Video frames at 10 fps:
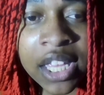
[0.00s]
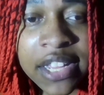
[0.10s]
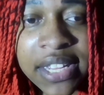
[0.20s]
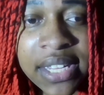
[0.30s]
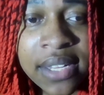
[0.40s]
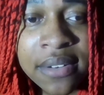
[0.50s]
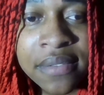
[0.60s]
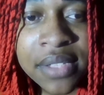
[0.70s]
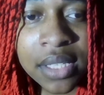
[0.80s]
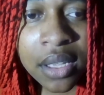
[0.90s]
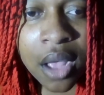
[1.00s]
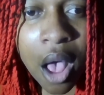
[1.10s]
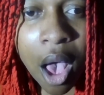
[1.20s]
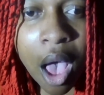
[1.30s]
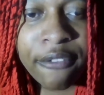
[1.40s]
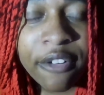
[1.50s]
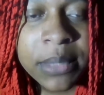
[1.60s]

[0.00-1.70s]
Eve's call from